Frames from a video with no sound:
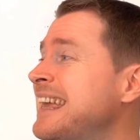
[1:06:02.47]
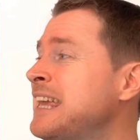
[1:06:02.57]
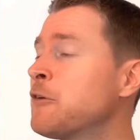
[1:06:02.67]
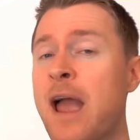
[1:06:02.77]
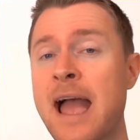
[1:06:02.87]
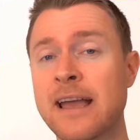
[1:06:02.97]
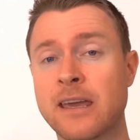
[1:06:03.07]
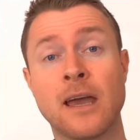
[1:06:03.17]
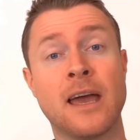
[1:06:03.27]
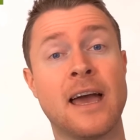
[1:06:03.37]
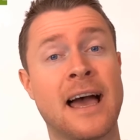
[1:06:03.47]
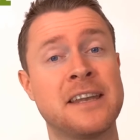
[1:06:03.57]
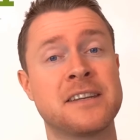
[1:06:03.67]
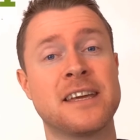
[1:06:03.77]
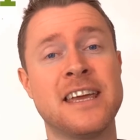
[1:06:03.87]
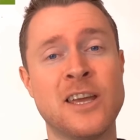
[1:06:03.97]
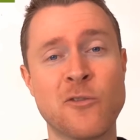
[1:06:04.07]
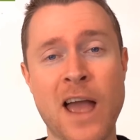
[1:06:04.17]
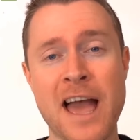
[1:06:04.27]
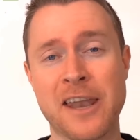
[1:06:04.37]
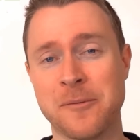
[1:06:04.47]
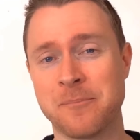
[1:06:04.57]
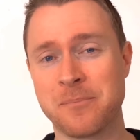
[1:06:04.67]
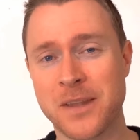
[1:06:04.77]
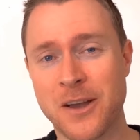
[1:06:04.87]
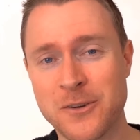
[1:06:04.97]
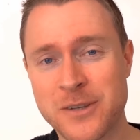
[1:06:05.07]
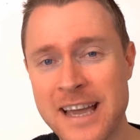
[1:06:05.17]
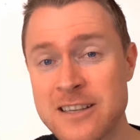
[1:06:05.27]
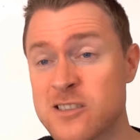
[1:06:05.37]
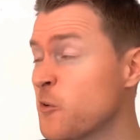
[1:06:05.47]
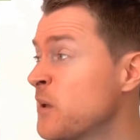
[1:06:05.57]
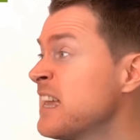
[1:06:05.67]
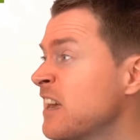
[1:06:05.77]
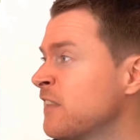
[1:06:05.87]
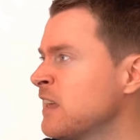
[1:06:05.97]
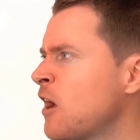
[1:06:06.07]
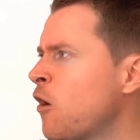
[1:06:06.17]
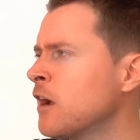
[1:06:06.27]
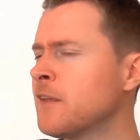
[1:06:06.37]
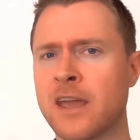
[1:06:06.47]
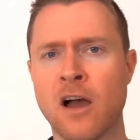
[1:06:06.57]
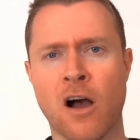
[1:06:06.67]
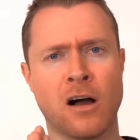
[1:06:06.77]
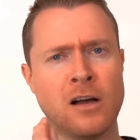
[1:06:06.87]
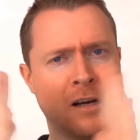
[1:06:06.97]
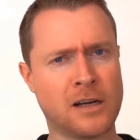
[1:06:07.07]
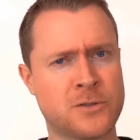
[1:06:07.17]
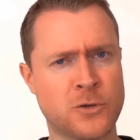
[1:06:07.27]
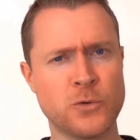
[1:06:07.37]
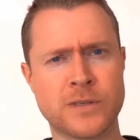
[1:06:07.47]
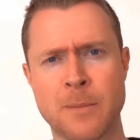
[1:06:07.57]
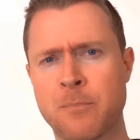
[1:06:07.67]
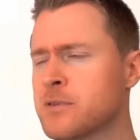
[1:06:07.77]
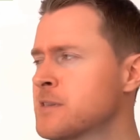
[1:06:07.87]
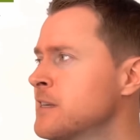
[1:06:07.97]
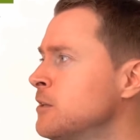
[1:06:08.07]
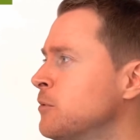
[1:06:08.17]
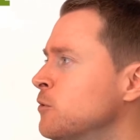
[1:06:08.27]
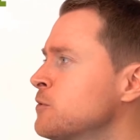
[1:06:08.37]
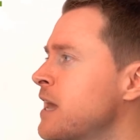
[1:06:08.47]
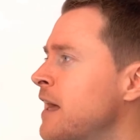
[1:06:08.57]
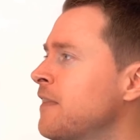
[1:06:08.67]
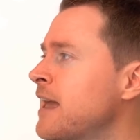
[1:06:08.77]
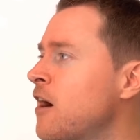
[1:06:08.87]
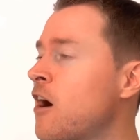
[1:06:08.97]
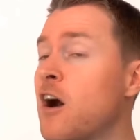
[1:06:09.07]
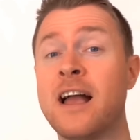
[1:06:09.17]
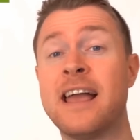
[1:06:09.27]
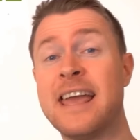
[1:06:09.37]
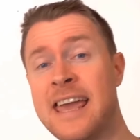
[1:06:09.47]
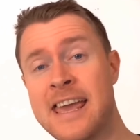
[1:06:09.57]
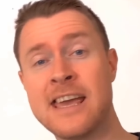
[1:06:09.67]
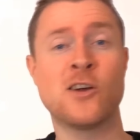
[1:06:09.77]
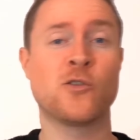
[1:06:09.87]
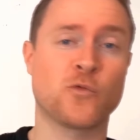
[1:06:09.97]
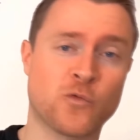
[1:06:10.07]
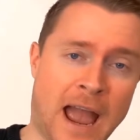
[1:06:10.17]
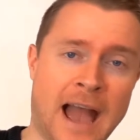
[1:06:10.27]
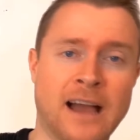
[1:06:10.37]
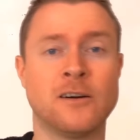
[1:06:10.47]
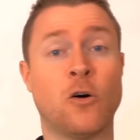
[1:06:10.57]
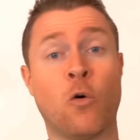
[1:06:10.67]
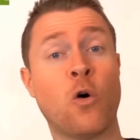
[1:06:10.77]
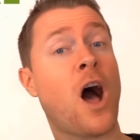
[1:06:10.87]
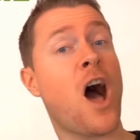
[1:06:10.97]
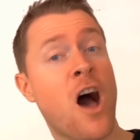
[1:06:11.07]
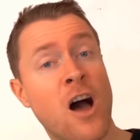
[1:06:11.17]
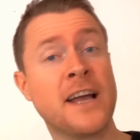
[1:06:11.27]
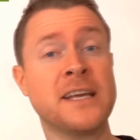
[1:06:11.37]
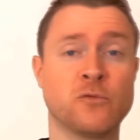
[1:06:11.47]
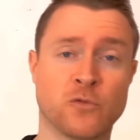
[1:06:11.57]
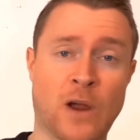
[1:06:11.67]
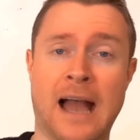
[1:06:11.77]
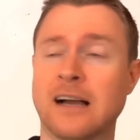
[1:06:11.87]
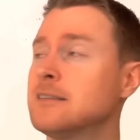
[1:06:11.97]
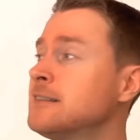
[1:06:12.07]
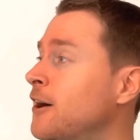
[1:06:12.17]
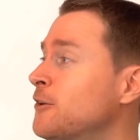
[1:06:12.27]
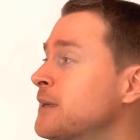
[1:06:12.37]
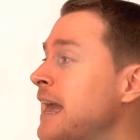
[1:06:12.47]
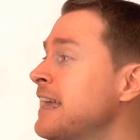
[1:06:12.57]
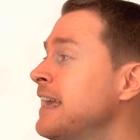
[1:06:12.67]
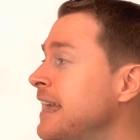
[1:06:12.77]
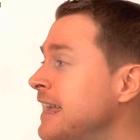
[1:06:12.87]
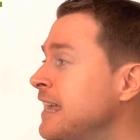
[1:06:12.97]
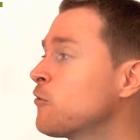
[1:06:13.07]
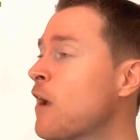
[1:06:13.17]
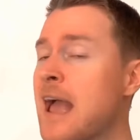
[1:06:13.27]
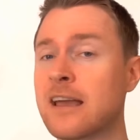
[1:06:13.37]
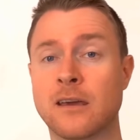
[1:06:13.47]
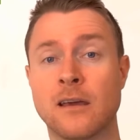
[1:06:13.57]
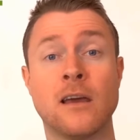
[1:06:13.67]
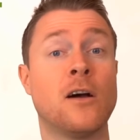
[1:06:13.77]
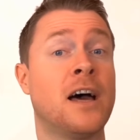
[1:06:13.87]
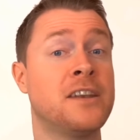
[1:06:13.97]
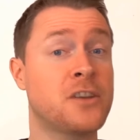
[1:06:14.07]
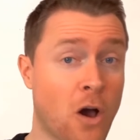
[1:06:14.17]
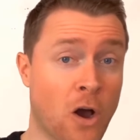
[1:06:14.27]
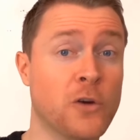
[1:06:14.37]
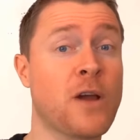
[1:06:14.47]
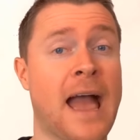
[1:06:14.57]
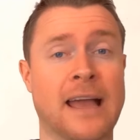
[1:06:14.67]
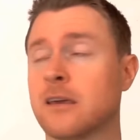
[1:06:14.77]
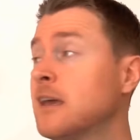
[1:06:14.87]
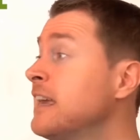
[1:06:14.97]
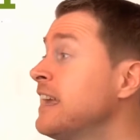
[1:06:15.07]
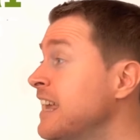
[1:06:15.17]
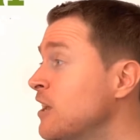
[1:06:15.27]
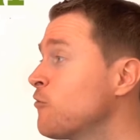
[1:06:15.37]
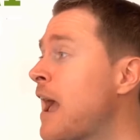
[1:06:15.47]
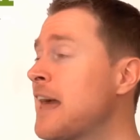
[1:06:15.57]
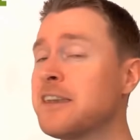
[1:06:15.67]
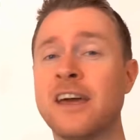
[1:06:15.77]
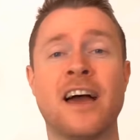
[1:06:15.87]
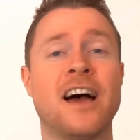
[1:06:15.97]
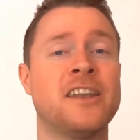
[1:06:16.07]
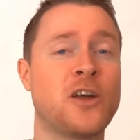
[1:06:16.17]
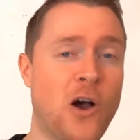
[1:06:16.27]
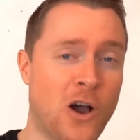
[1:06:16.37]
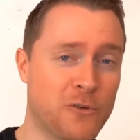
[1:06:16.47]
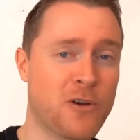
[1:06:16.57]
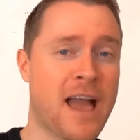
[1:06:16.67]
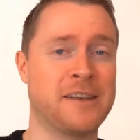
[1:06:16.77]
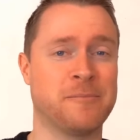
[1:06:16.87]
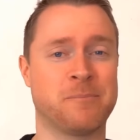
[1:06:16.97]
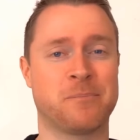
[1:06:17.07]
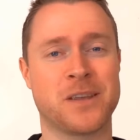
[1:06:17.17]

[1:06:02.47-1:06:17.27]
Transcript: Iraq and Iran. Okay, so here the I and the R are two separate syllables and they are Ira or Ira. Okay, Iraq and Iraq, Iran and Iran.